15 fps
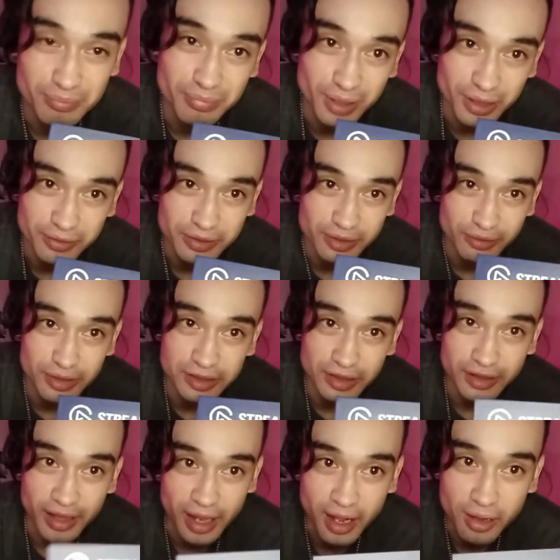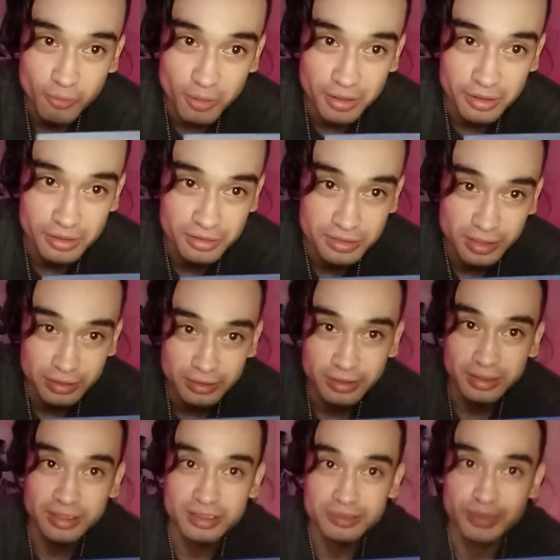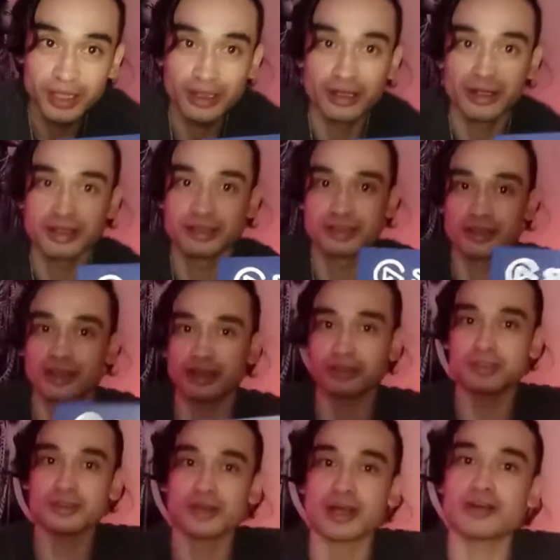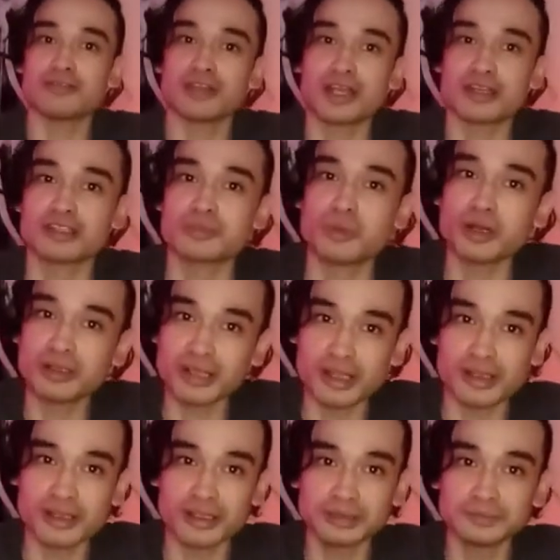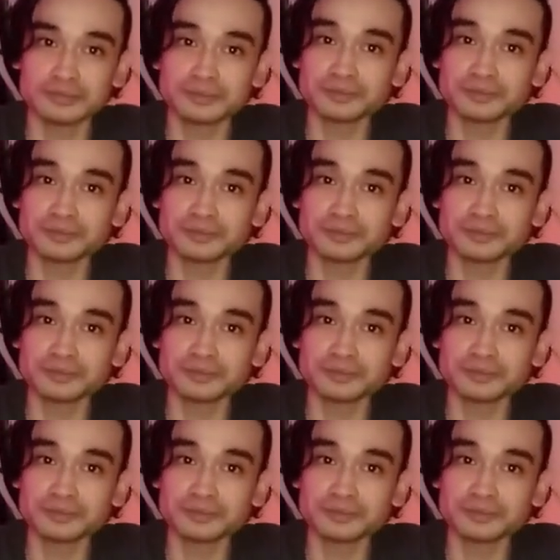But the reason that I want to use it is because I have a lot of smart lighting,